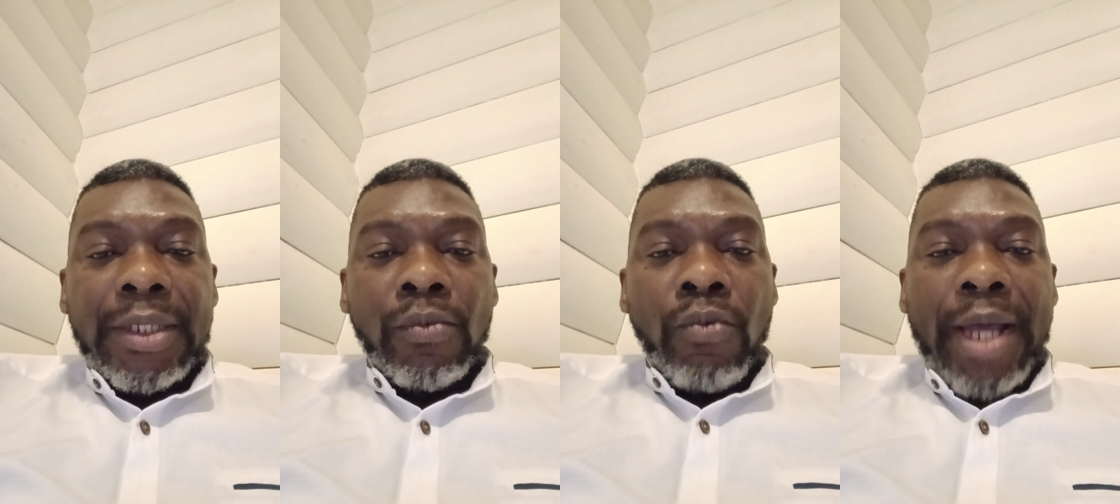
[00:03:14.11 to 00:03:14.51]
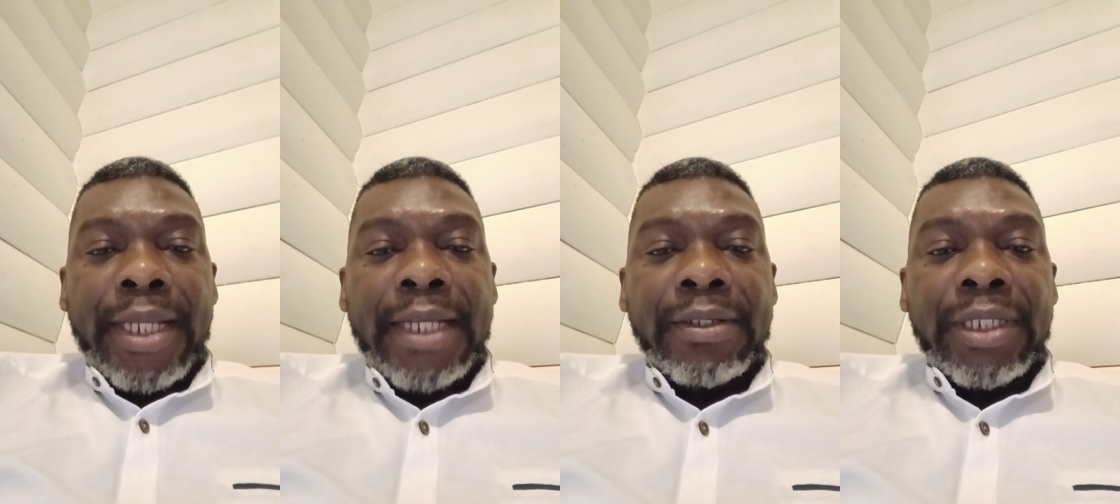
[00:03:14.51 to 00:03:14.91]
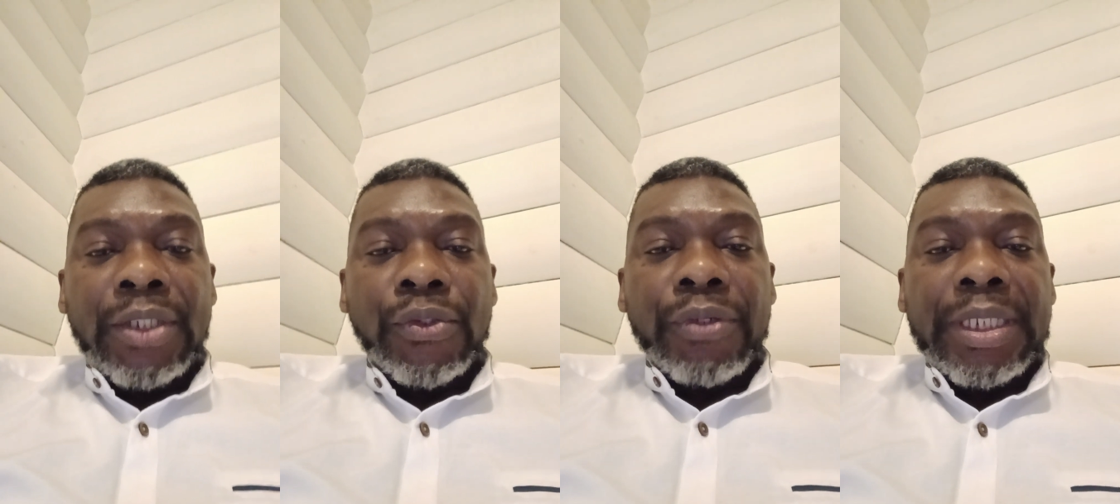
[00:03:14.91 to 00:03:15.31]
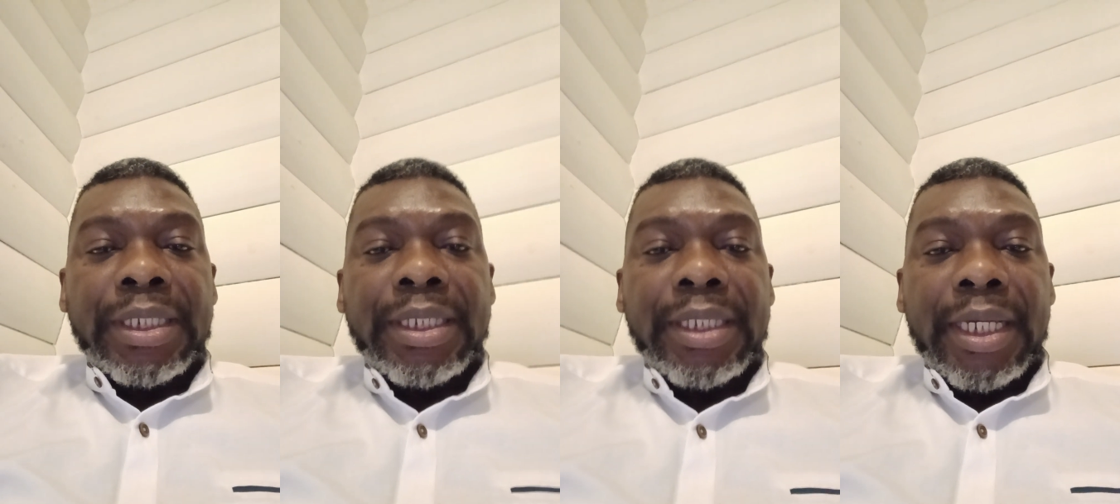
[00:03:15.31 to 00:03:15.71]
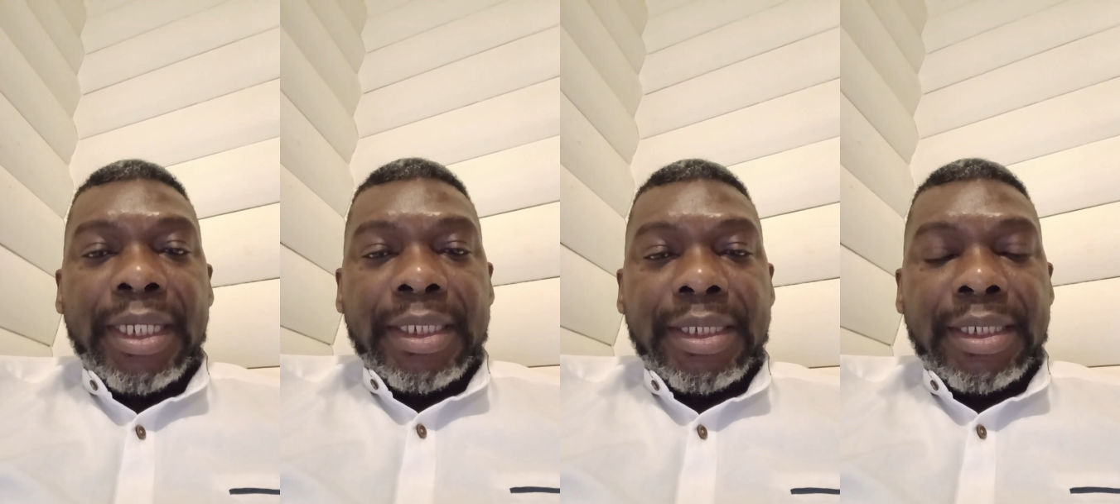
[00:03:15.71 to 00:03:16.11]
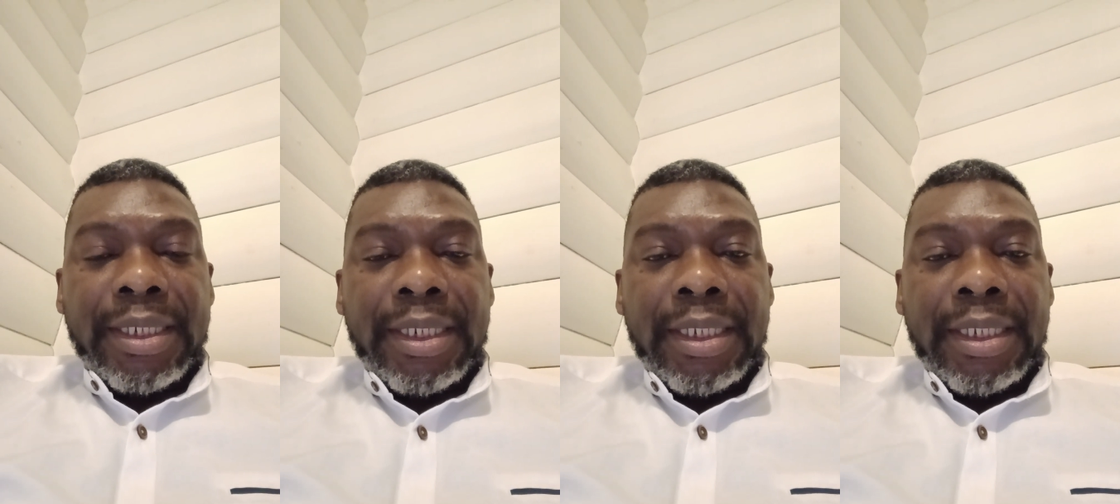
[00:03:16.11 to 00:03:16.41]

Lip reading: 120 days.